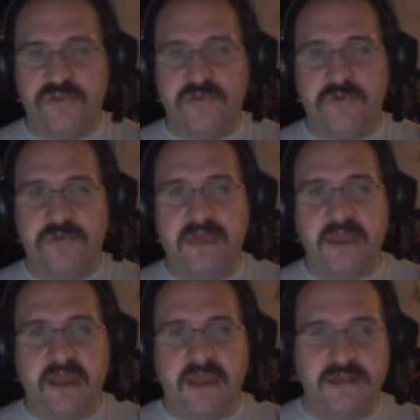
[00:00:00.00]
there will be
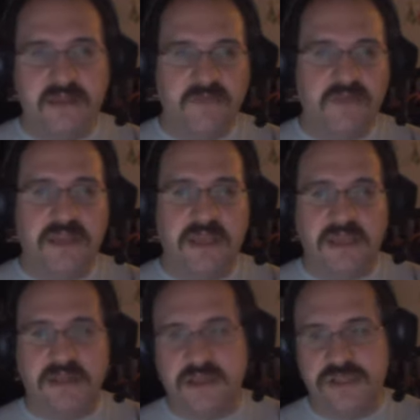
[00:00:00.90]
a D V
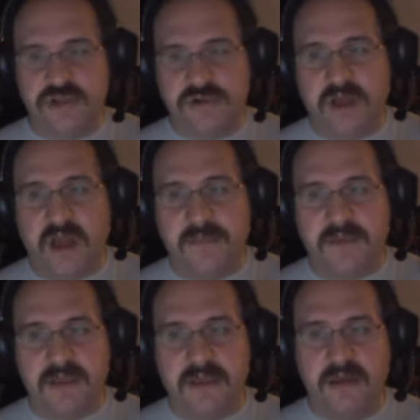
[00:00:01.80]
D digital
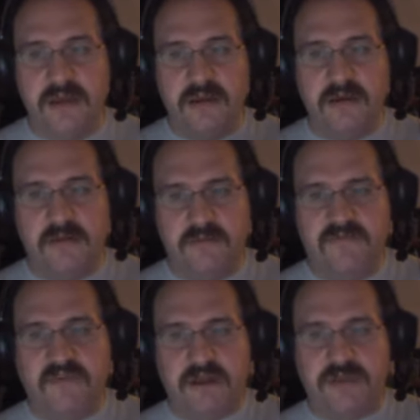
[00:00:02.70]
copy
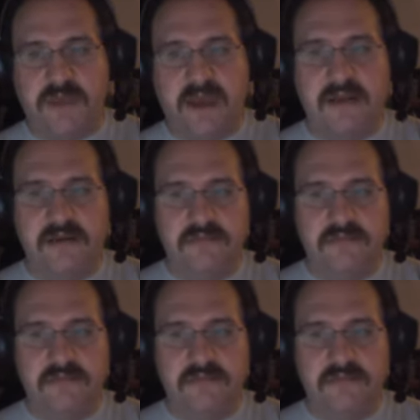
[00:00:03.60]
value pack.